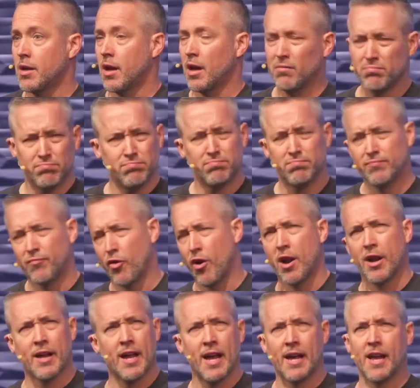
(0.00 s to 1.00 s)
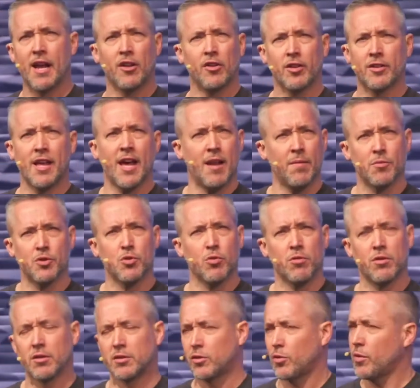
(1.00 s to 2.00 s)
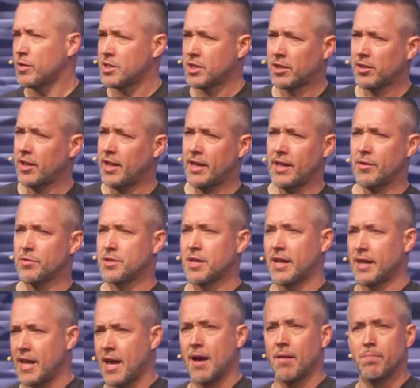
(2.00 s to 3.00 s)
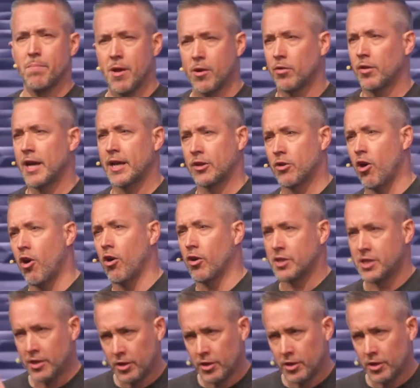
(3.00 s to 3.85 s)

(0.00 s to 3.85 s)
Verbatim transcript: Uh, Veronica and I kind of looked at him sort of quizzically, and he was like, Yeah, men are like dogs.